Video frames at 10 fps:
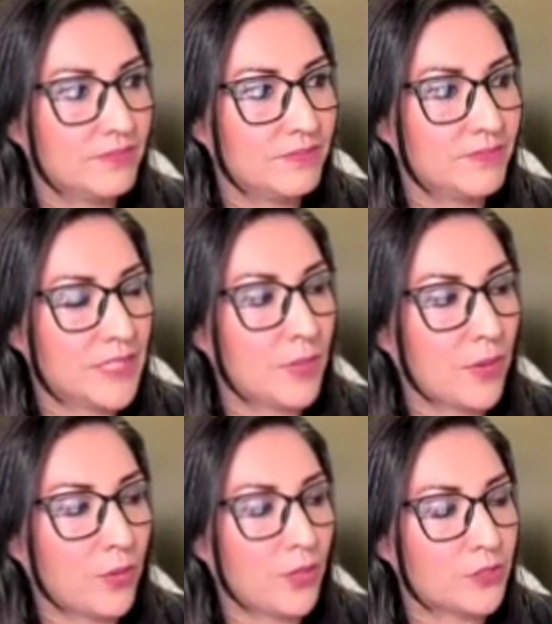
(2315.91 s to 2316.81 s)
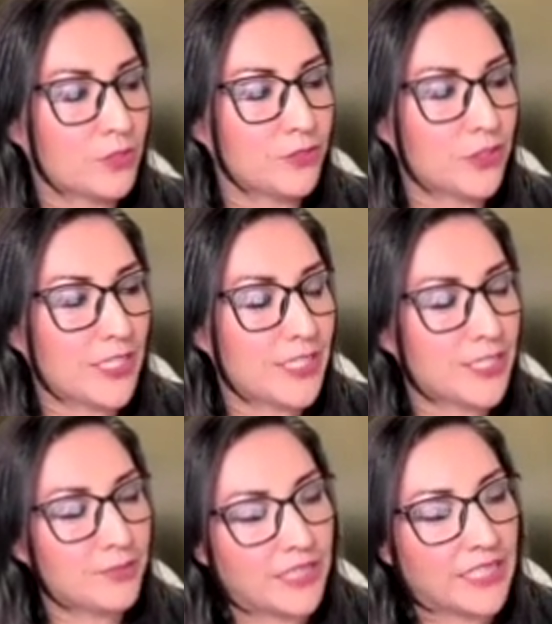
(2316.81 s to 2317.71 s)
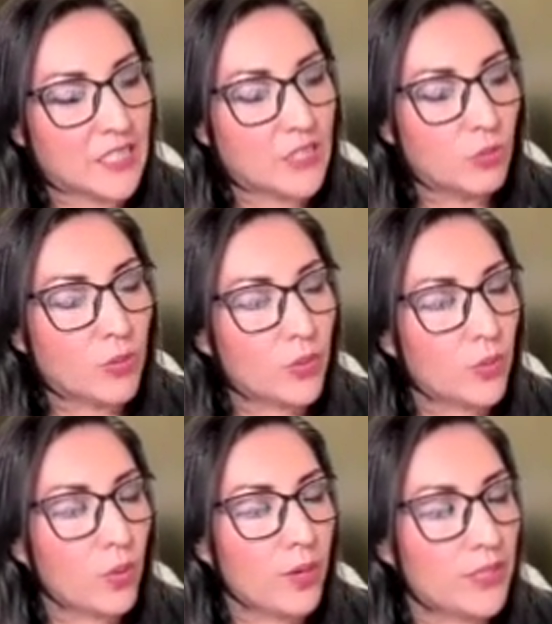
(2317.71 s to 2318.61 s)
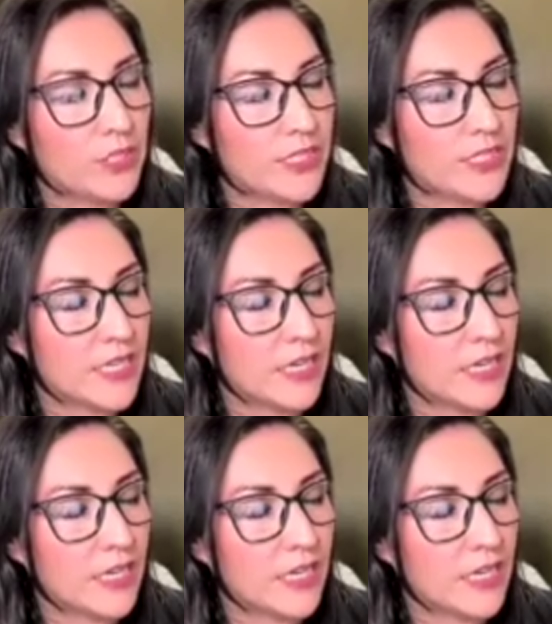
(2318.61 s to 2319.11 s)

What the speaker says: this is a better question for Jason, but we were acquired by Jason